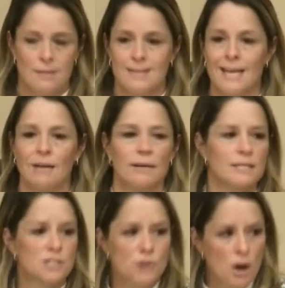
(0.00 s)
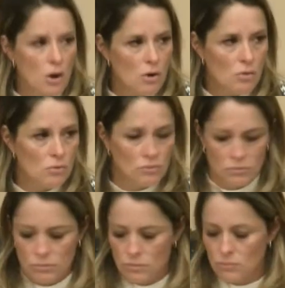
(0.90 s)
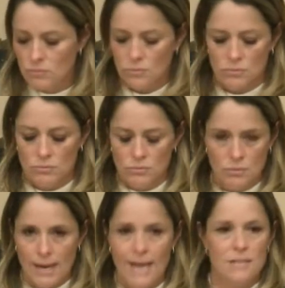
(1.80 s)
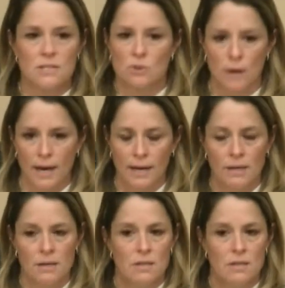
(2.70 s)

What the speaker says: There is no answering